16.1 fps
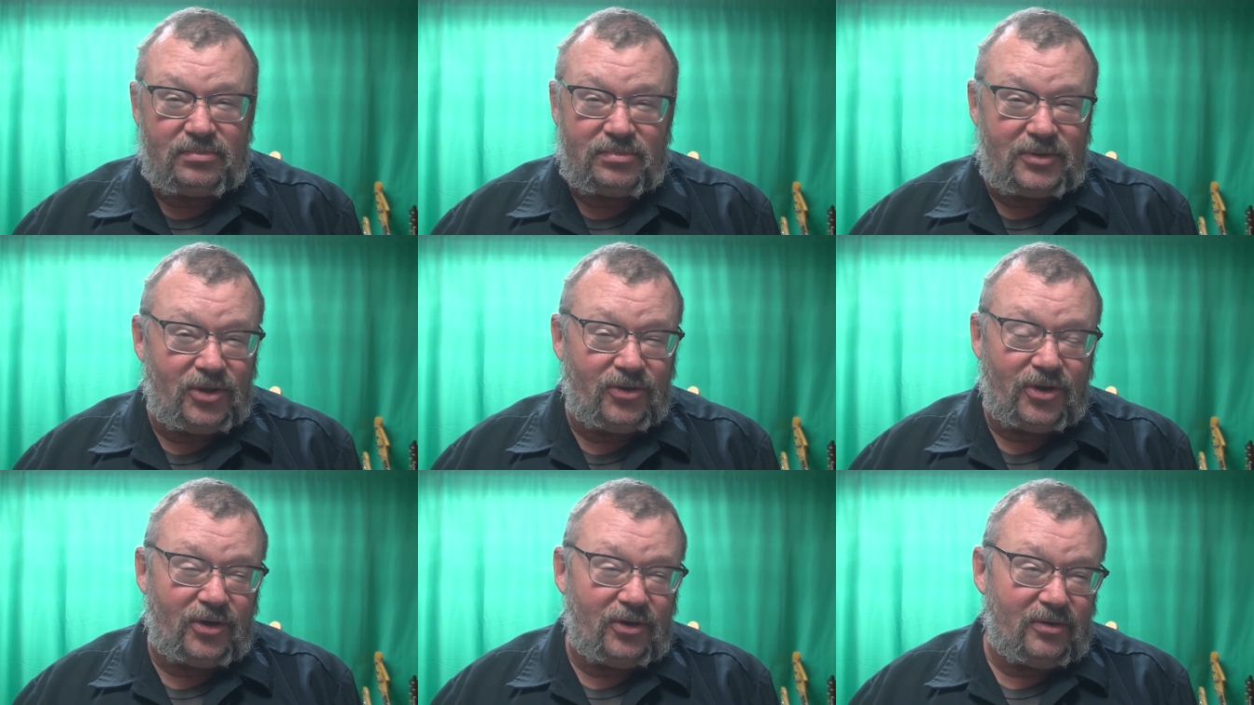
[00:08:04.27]

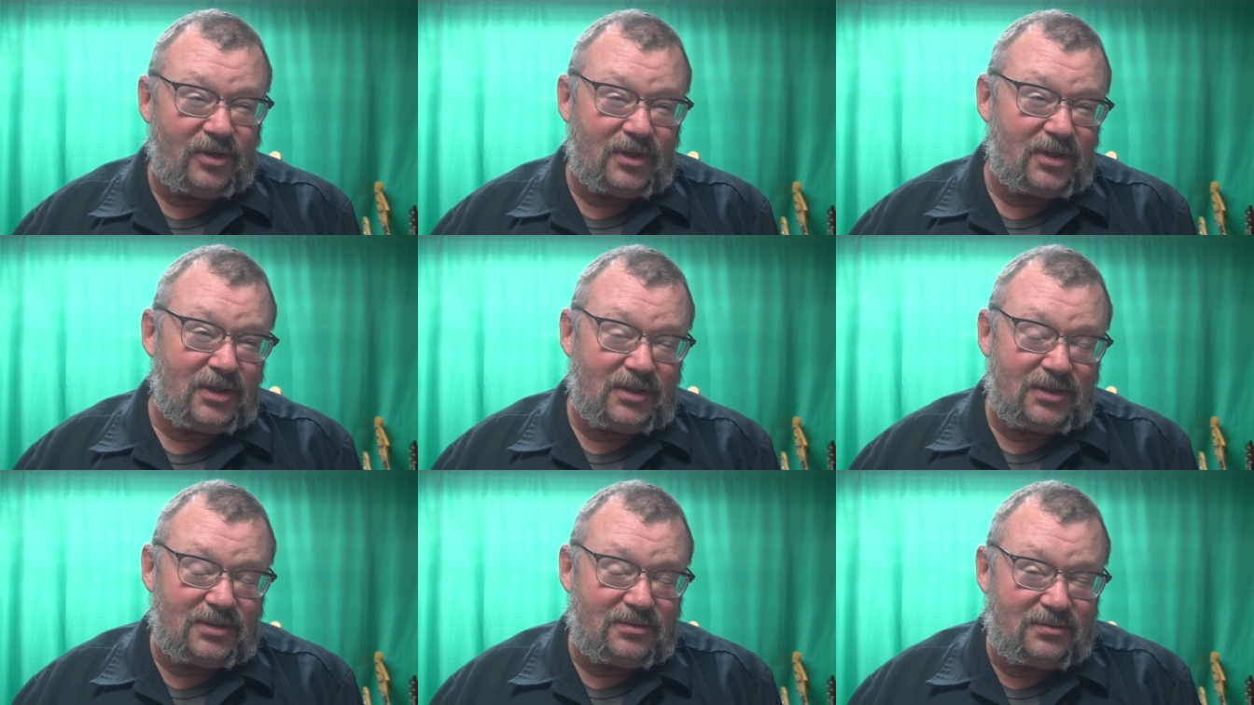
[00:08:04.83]
you can do it,
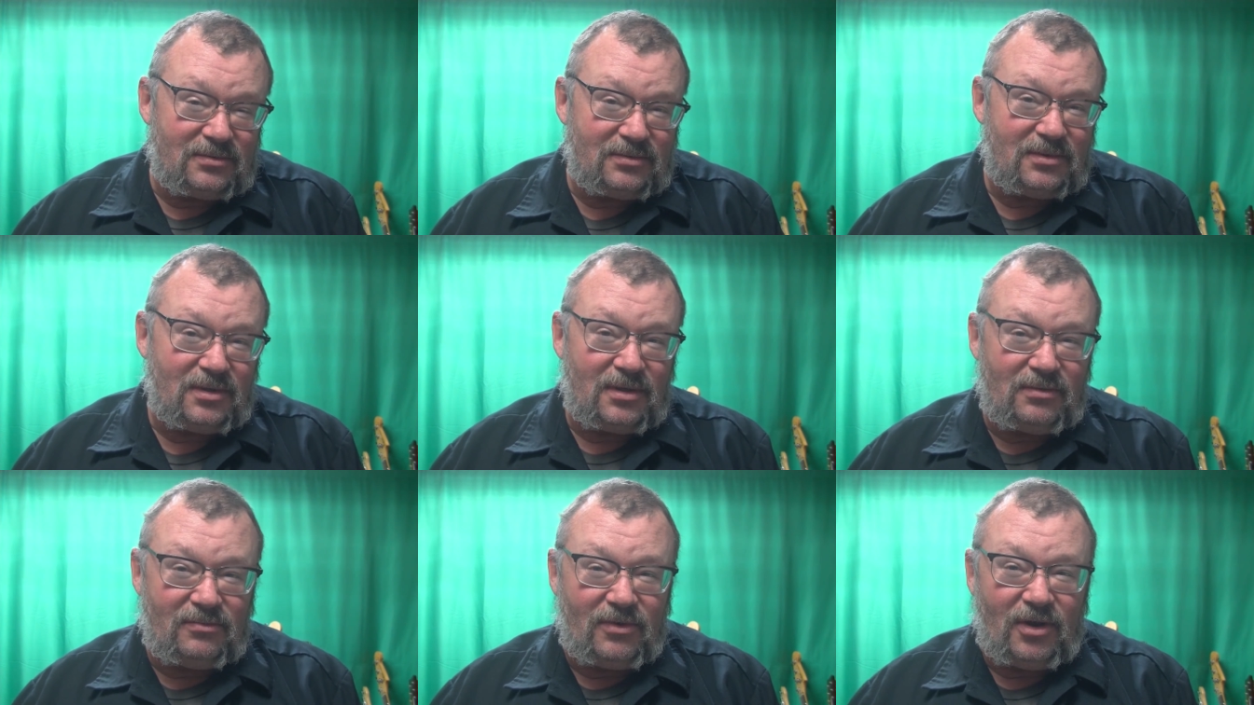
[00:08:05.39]
because
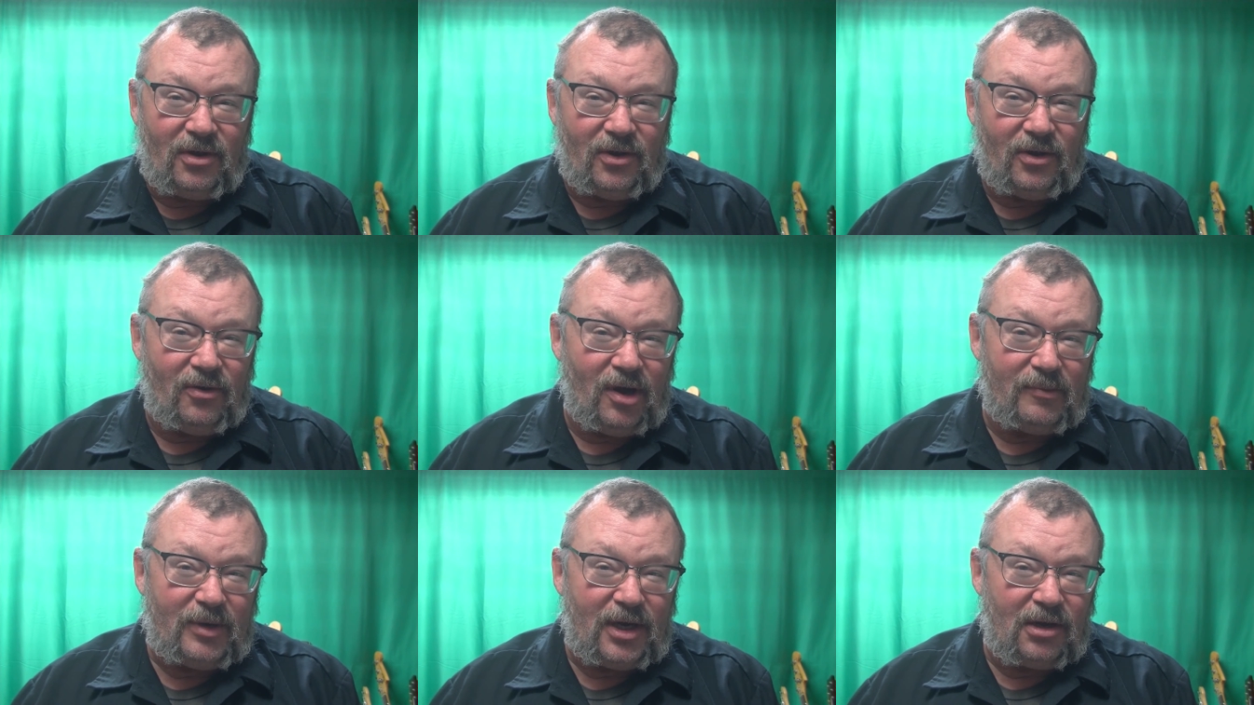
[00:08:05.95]
we all know
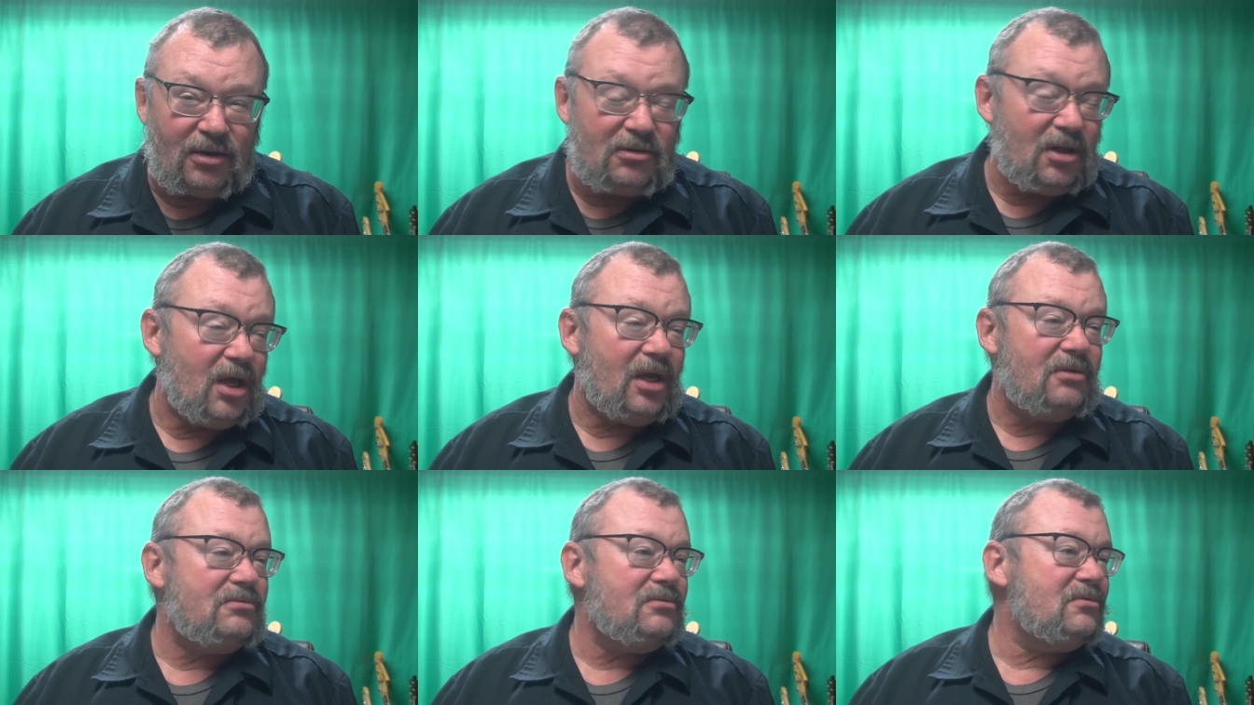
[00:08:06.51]
I'm a
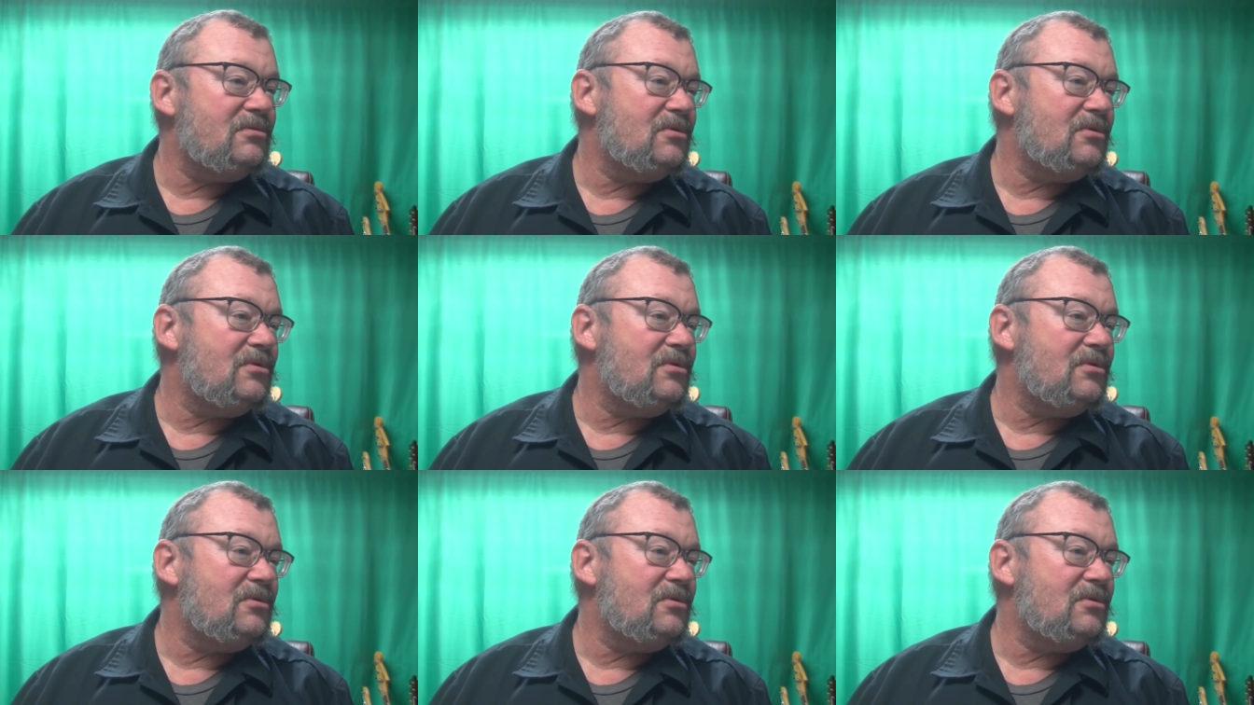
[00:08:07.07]
knucklehead.